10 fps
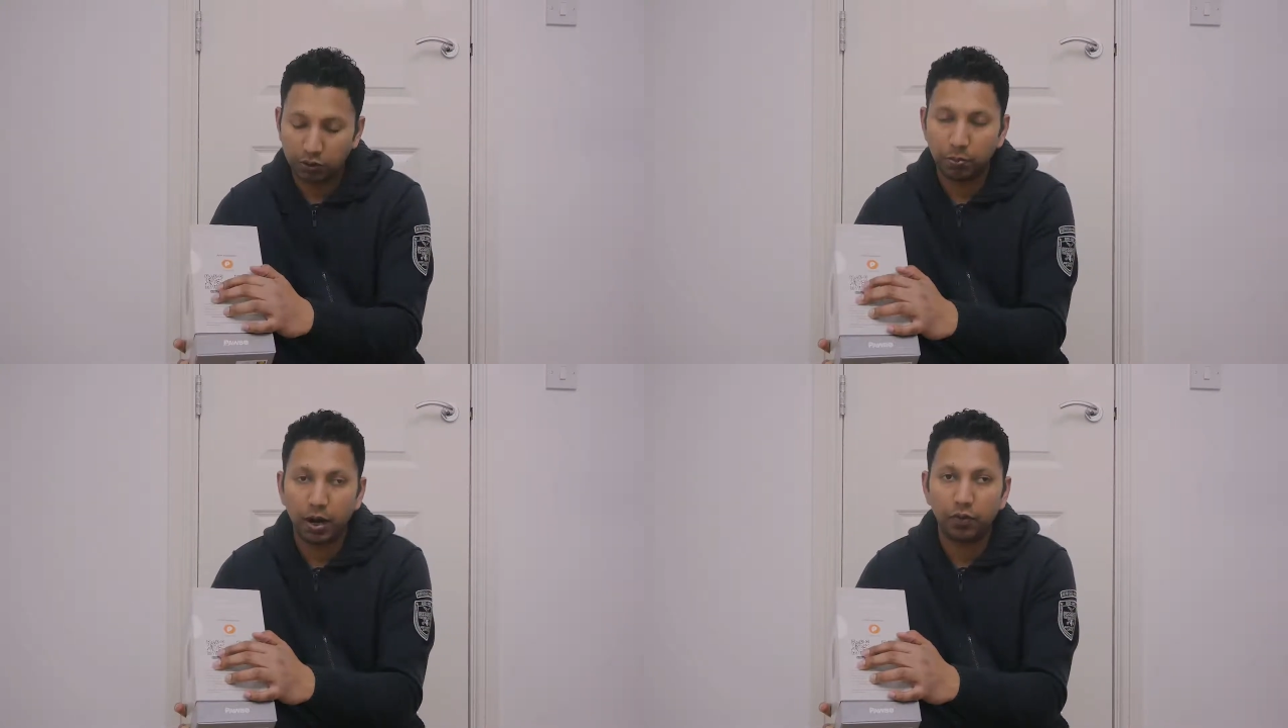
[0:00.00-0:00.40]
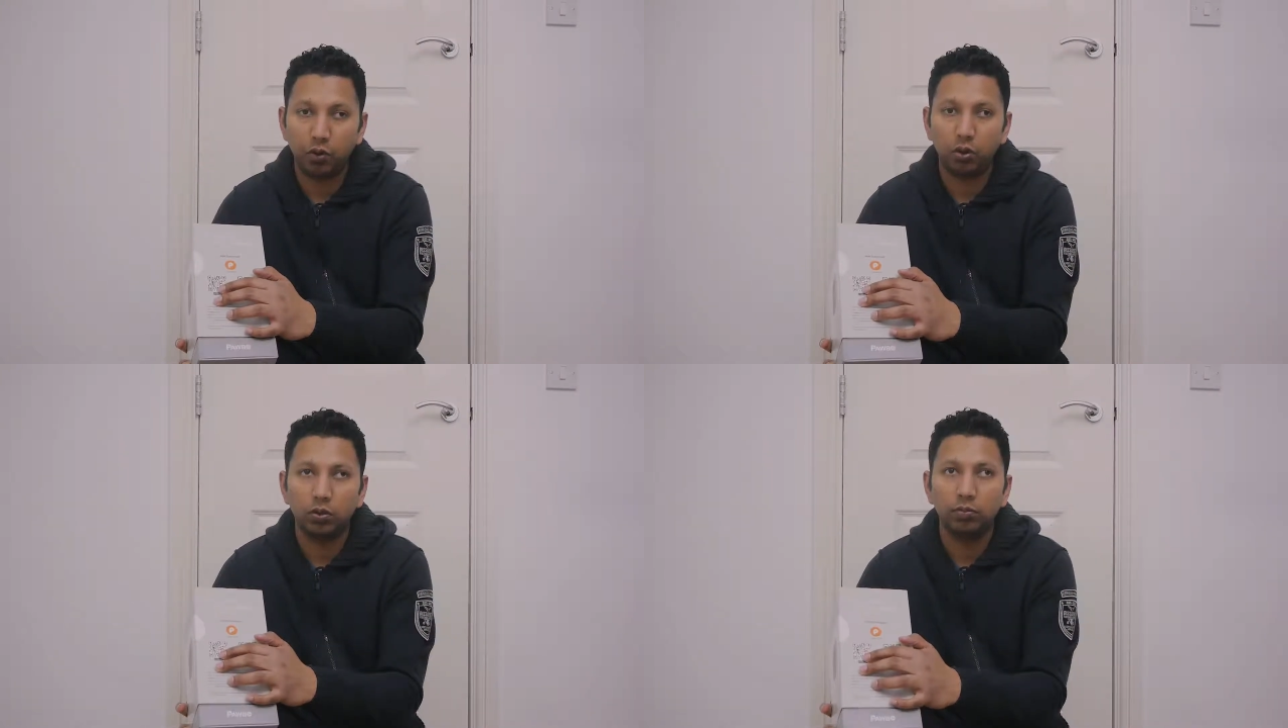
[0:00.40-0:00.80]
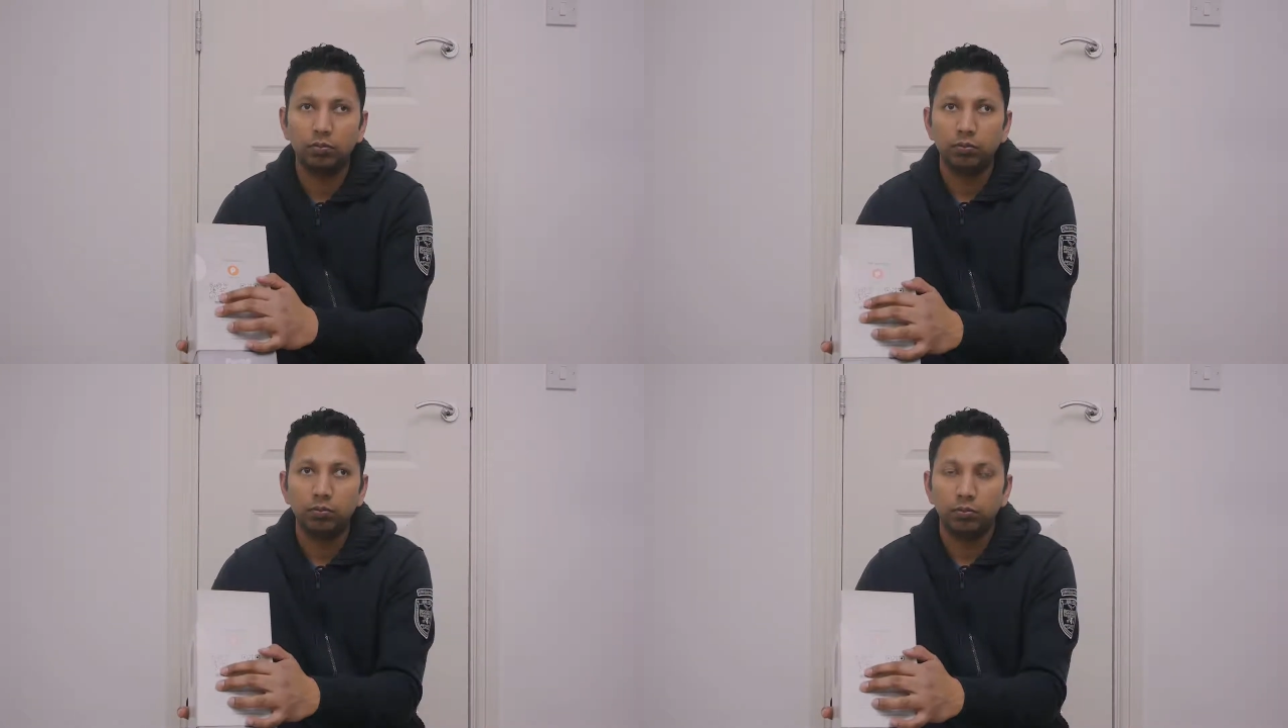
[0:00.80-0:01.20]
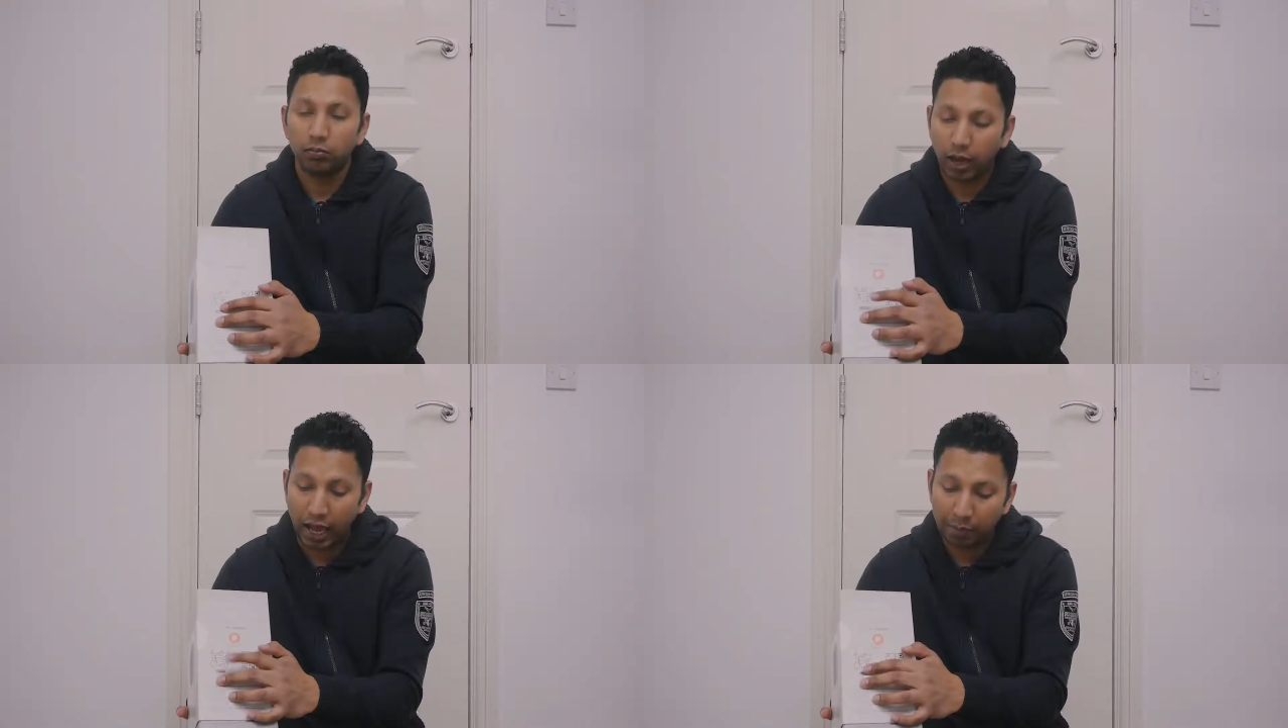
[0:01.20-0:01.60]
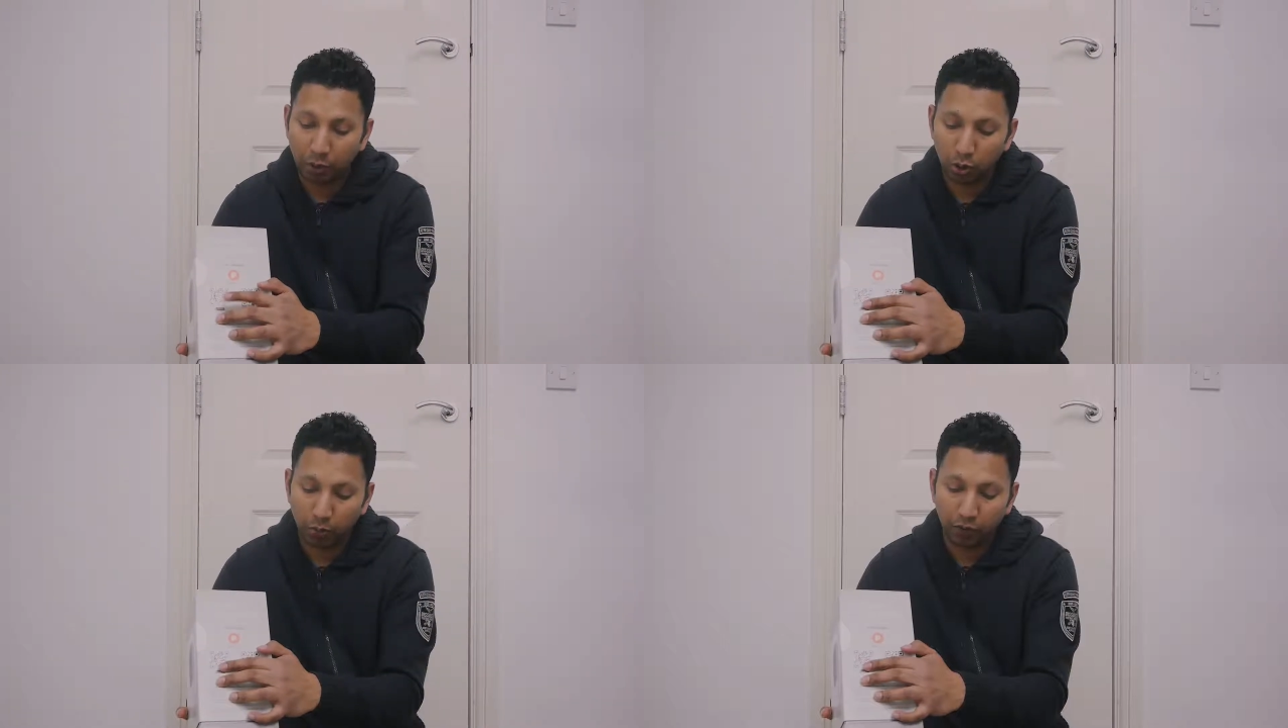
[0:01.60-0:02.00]
smartphone app
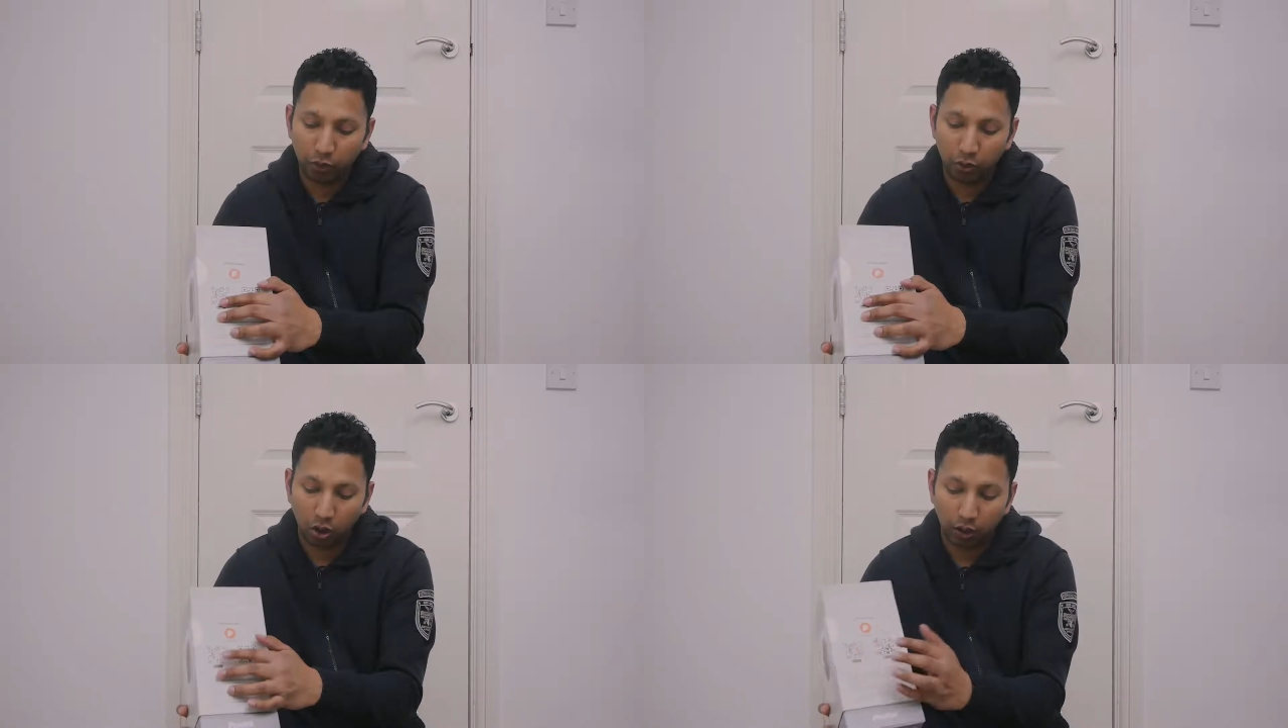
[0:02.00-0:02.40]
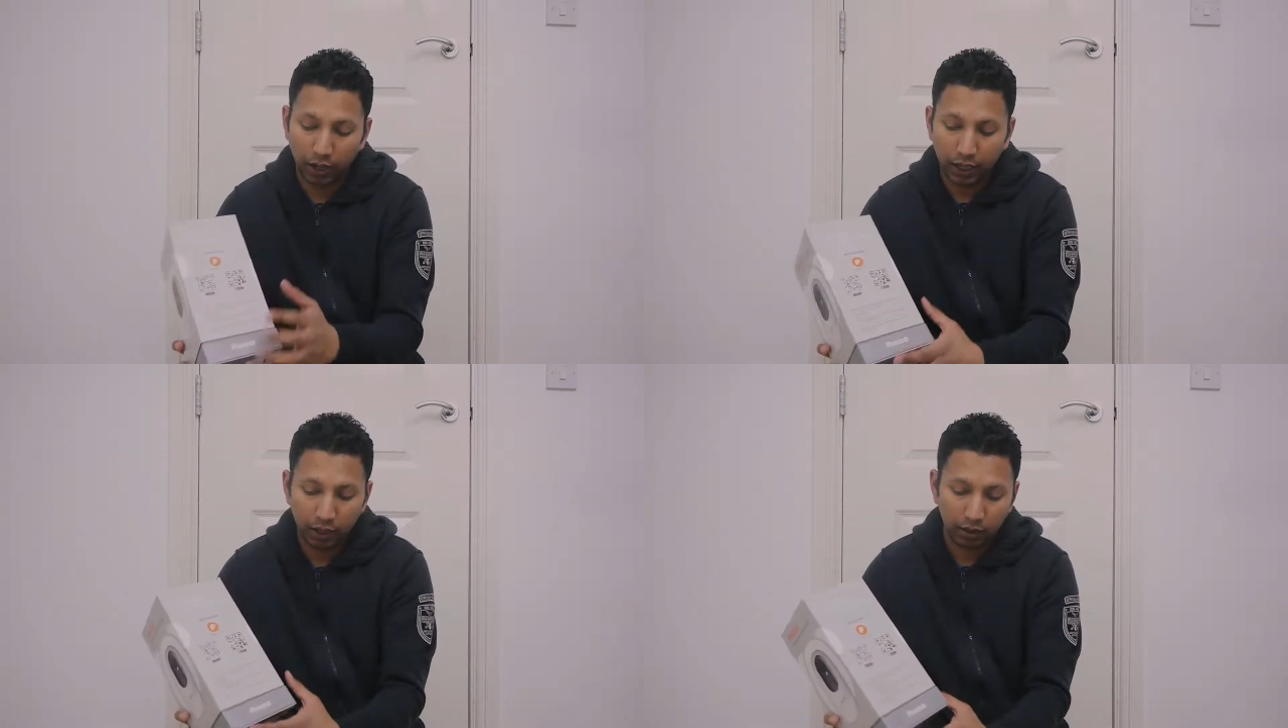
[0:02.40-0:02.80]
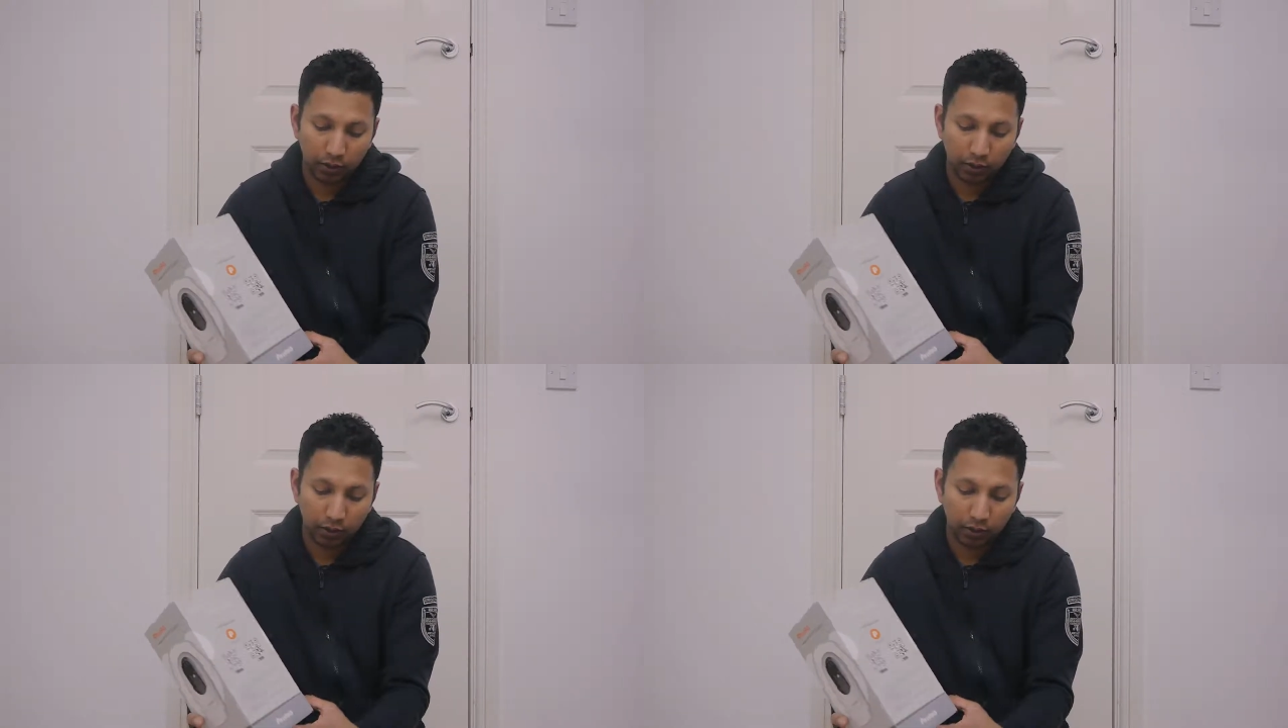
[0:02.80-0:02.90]
onto my phone already.